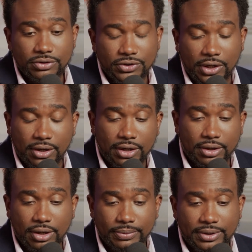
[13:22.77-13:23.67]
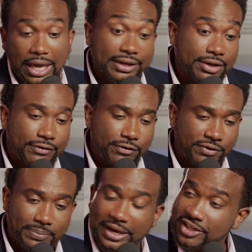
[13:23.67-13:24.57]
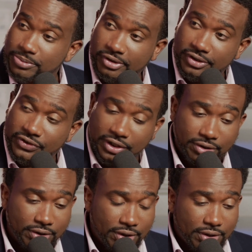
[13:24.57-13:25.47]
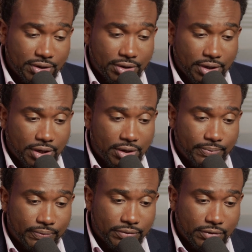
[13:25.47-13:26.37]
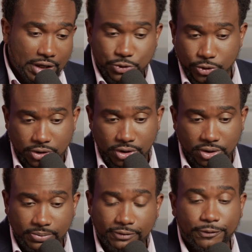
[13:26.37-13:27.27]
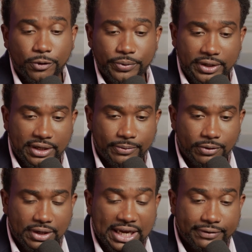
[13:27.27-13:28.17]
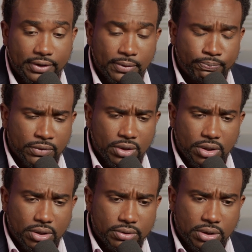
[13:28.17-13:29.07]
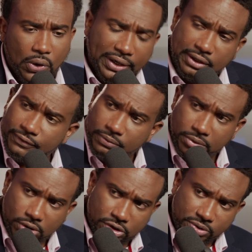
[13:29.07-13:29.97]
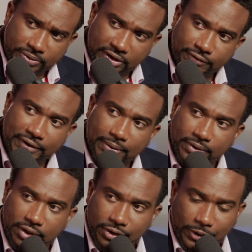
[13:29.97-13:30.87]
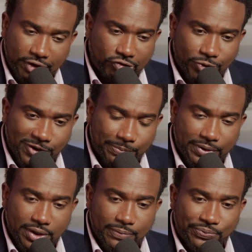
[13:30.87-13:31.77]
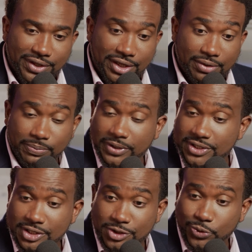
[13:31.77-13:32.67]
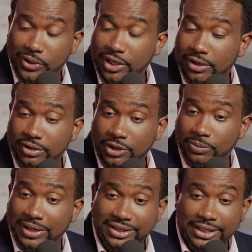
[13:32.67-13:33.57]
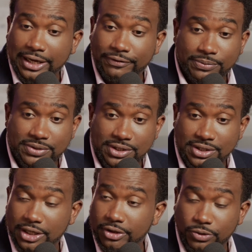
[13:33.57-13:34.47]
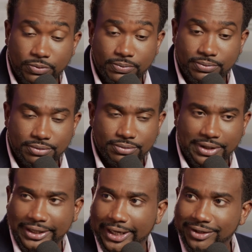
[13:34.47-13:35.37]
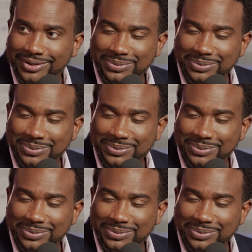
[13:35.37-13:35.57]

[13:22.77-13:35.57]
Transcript: so I, I mean, I could give you from my experience, and mm-hmm. um, as we were talking before we came on live, you know, I came from an entrepreneurial family. You know, I grew up in business where you know my dad, from since I knew my dad,